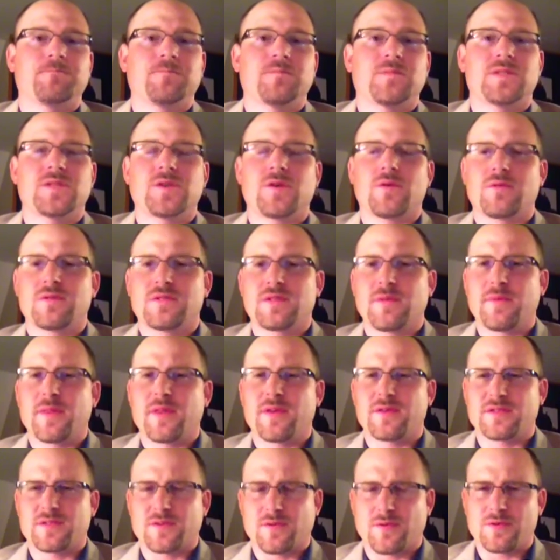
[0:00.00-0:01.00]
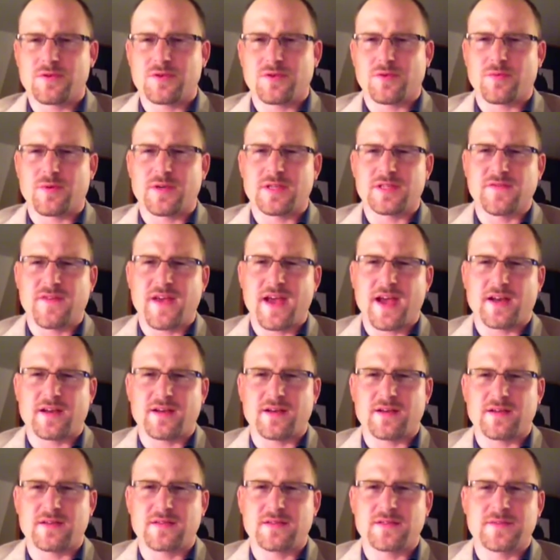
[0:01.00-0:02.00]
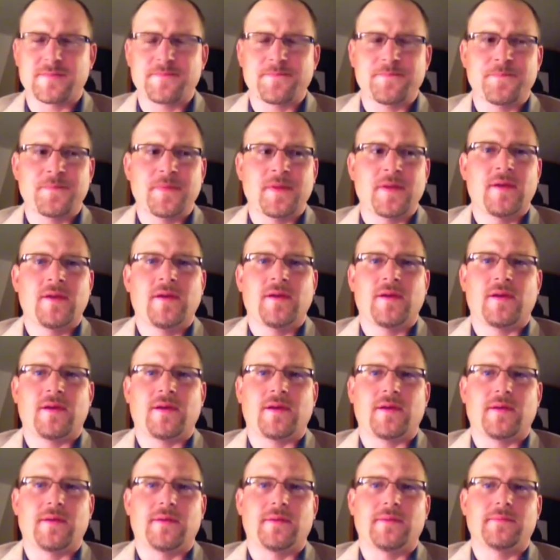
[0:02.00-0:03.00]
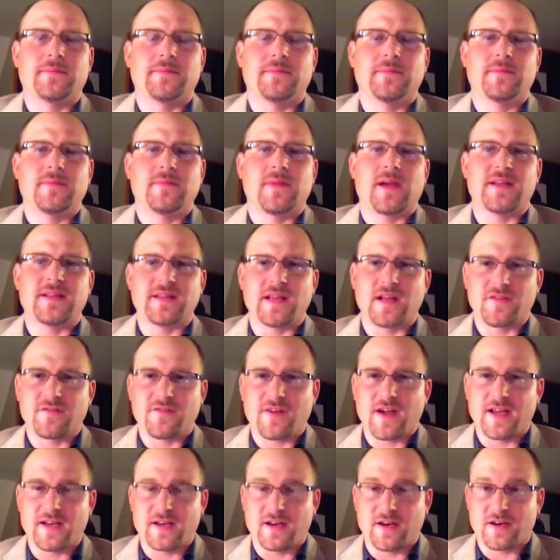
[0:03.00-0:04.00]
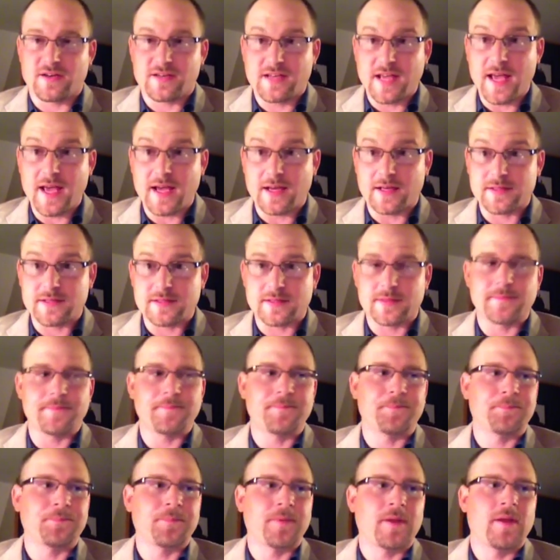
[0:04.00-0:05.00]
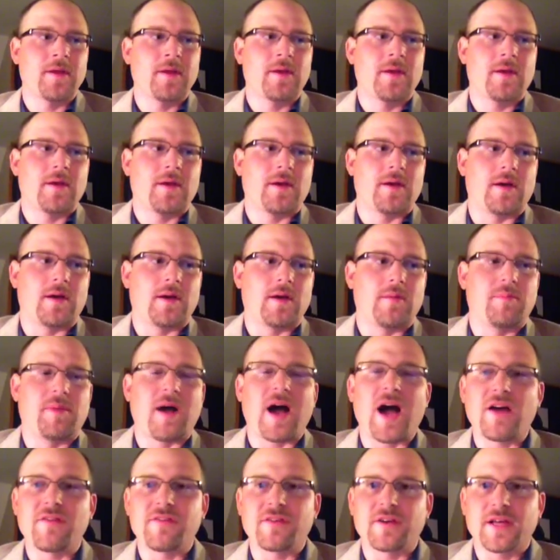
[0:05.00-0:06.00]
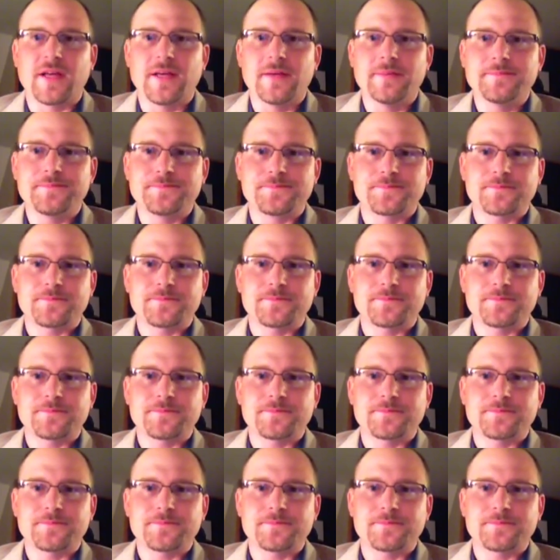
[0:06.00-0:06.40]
So some of the social risk factors identified in our text: poverty.